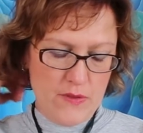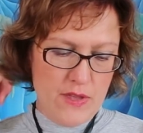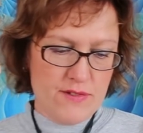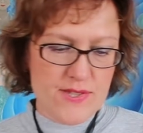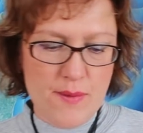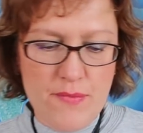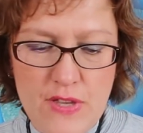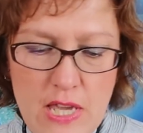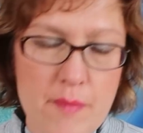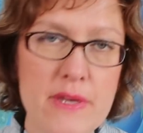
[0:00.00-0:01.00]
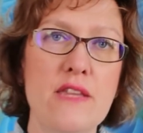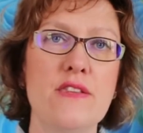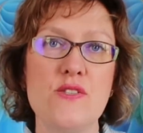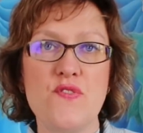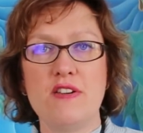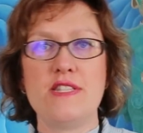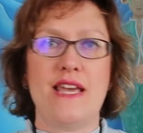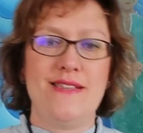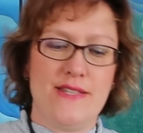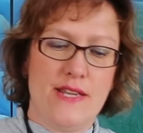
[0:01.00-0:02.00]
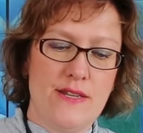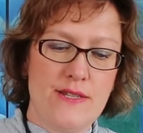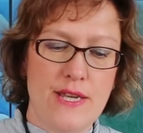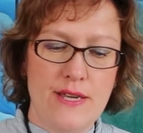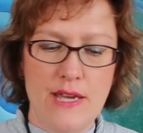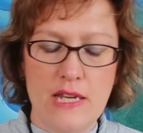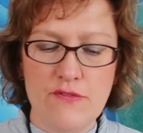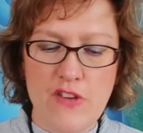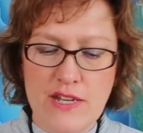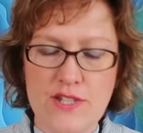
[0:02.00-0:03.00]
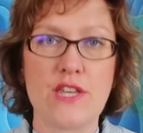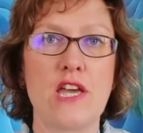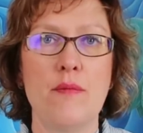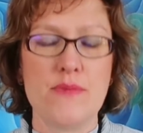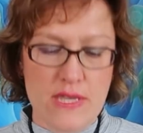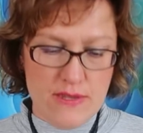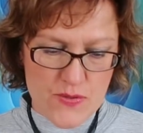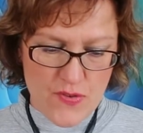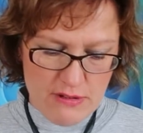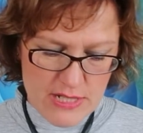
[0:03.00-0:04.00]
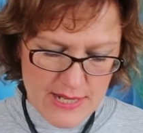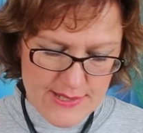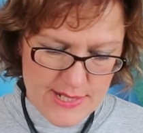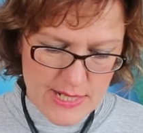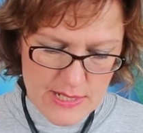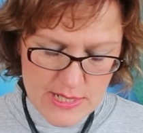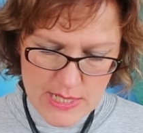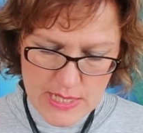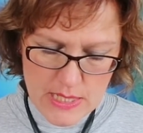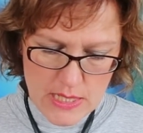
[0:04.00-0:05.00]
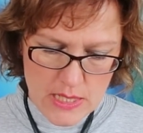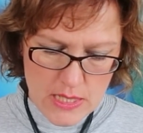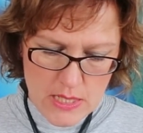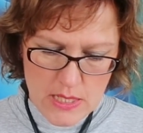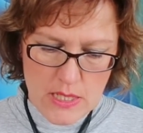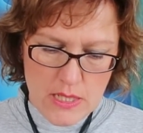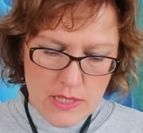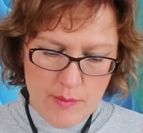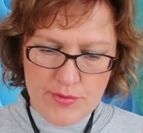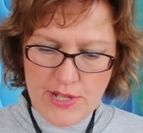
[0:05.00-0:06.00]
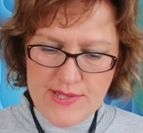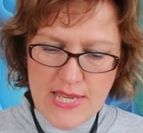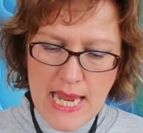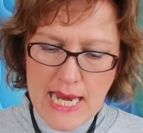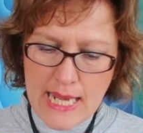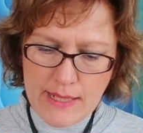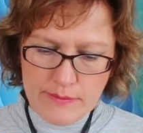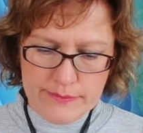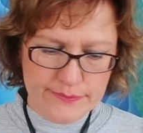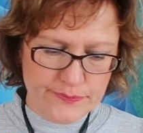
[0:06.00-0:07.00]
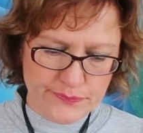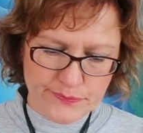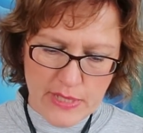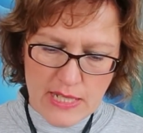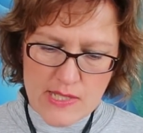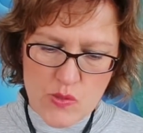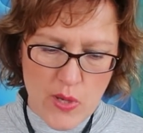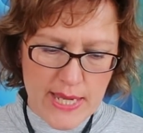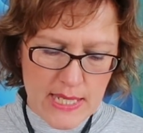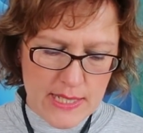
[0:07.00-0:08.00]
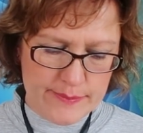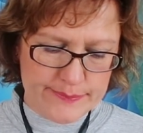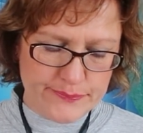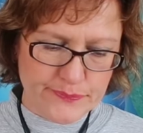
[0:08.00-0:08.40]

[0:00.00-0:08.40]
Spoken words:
there is something coming in that is very destined, an event that comes in that's very destined, that brings healing in its wake,